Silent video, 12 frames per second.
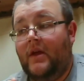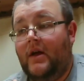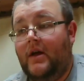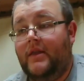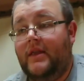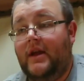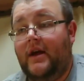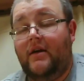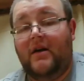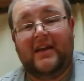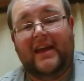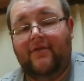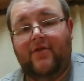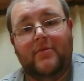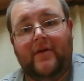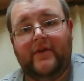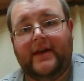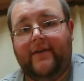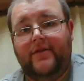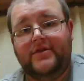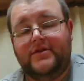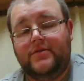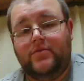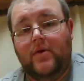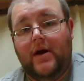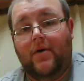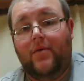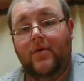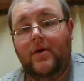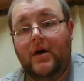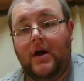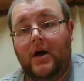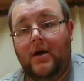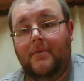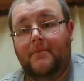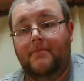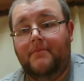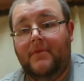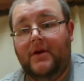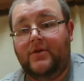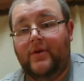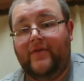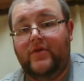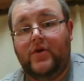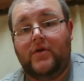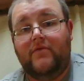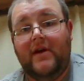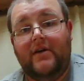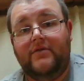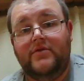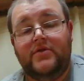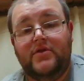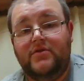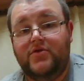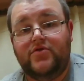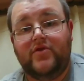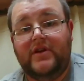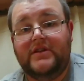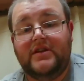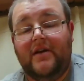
I get it from other garages as well. I do have a look around streets.